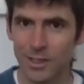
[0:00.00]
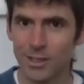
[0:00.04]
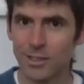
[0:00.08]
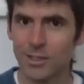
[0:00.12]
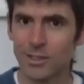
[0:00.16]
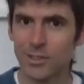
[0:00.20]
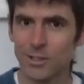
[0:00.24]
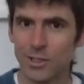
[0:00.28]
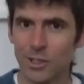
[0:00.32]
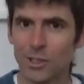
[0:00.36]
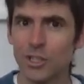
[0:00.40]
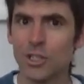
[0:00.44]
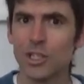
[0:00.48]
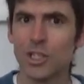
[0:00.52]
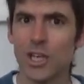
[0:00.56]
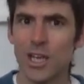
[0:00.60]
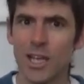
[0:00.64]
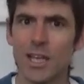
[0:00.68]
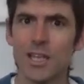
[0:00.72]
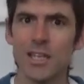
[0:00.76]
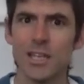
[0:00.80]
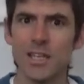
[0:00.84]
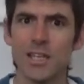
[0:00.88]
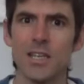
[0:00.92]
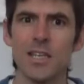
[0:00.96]
such
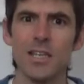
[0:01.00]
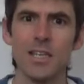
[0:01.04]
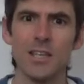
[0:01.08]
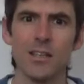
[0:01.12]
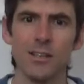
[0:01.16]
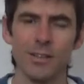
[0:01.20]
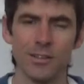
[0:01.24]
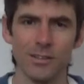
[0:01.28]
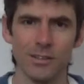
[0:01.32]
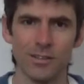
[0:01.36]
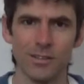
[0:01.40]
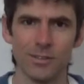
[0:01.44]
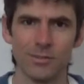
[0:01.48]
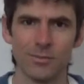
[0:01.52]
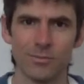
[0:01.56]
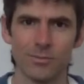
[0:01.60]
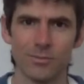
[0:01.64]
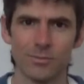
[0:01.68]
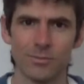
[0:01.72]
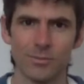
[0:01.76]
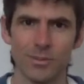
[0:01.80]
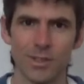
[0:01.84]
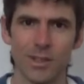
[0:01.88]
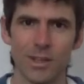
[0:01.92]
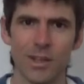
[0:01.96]
a healer
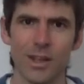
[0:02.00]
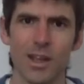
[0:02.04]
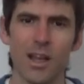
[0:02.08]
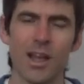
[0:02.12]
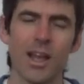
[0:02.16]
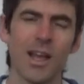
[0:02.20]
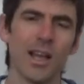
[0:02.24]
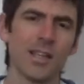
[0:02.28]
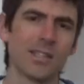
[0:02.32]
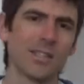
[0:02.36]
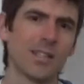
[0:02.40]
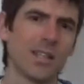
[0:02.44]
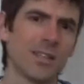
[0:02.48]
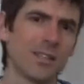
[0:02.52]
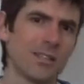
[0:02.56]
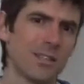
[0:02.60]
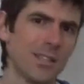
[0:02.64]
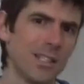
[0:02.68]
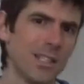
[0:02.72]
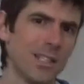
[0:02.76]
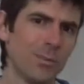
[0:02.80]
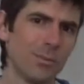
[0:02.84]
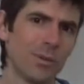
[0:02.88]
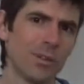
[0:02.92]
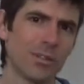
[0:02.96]
has that
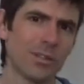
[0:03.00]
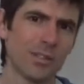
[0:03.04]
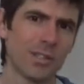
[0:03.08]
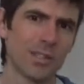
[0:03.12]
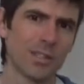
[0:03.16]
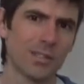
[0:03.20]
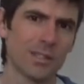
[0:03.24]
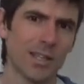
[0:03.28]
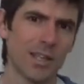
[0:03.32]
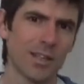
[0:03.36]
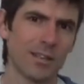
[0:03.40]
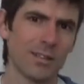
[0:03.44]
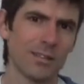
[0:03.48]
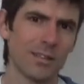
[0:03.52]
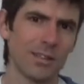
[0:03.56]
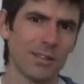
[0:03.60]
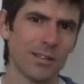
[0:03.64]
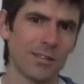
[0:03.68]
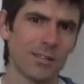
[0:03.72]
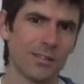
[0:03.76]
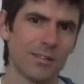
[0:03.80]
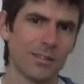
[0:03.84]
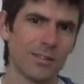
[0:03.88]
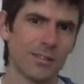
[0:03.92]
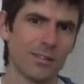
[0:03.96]
deep
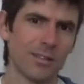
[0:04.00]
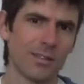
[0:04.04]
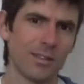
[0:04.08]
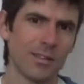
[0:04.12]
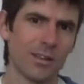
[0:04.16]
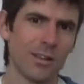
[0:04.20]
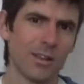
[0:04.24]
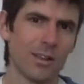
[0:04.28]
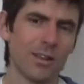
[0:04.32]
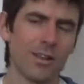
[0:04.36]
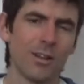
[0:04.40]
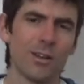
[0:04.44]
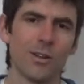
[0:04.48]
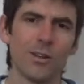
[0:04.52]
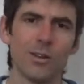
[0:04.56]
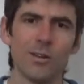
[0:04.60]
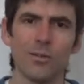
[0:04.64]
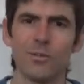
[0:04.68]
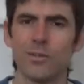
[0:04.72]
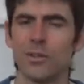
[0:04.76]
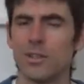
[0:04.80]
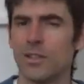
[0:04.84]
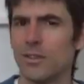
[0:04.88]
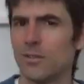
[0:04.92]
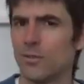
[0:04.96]
understanding
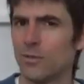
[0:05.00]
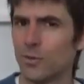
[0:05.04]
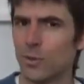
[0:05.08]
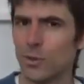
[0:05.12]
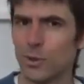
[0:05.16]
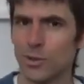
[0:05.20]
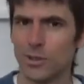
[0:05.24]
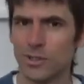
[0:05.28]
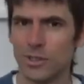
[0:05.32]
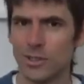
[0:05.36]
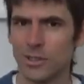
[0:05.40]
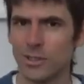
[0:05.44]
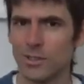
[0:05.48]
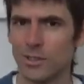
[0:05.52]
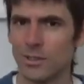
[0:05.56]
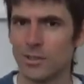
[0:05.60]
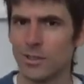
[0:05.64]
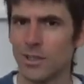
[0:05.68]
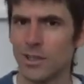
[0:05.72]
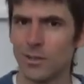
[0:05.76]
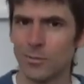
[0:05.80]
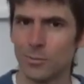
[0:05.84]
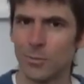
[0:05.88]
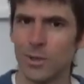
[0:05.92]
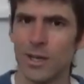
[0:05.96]
of the
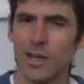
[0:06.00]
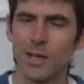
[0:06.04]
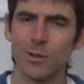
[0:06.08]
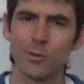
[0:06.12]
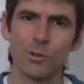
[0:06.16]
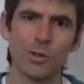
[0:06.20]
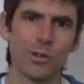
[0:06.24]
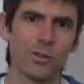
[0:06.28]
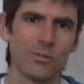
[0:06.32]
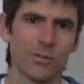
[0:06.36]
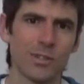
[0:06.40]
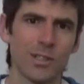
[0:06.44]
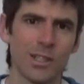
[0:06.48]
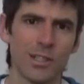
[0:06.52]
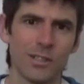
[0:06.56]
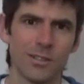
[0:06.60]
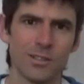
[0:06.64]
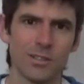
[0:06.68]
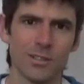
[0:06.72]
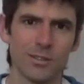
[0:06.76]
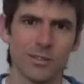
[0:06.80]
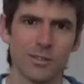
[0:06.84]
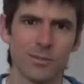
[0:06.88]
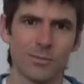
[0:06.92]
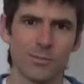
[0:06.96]
forces and power of
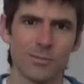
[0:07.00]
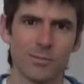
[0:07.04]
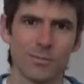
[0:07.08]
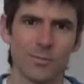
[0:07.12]
nature